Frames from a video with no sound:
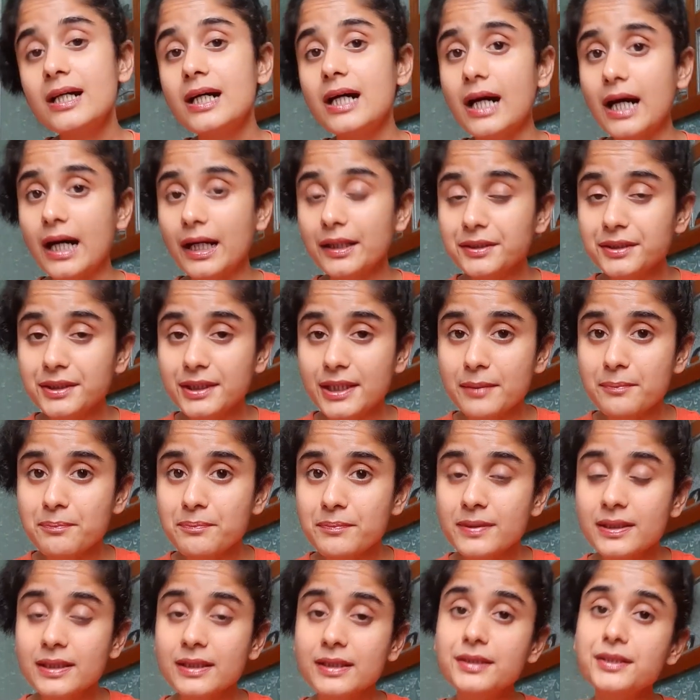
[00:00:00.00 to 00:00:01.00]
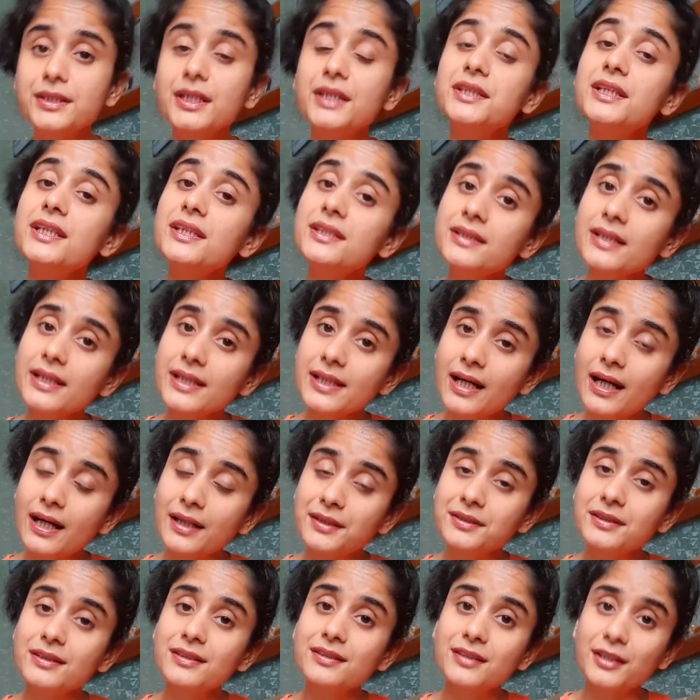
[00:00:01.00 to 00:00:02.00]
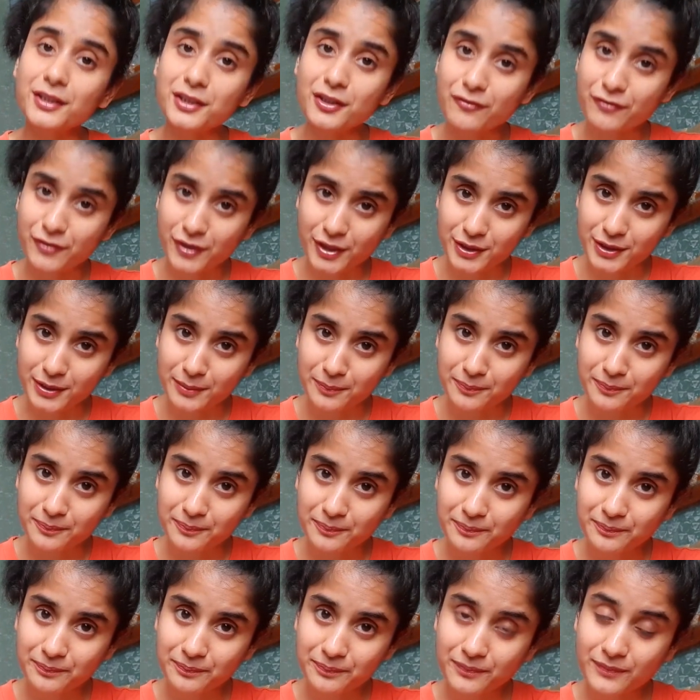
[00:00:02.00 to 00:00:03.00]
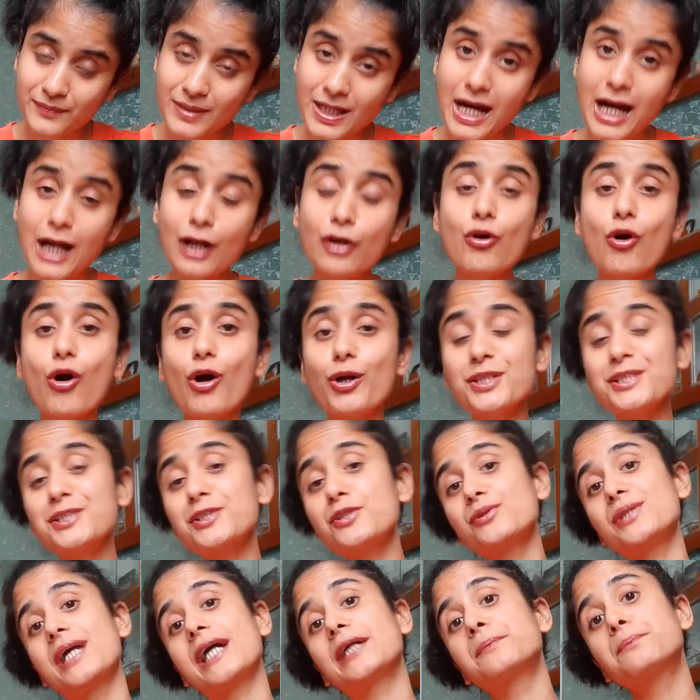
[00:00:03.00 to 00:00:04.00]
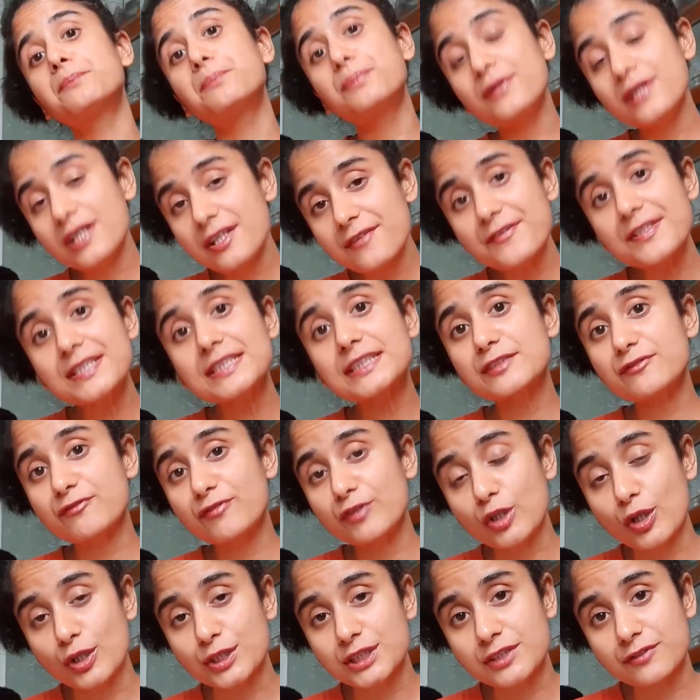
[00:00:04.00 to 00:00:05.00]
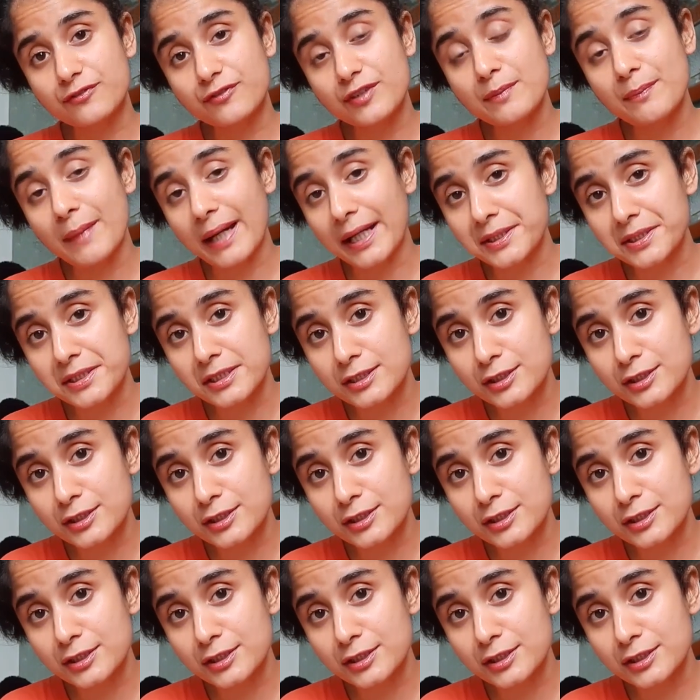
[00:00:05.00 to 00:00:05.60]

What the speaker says: Annam nanindayat tadavratam. According to that previous philosophy, my dear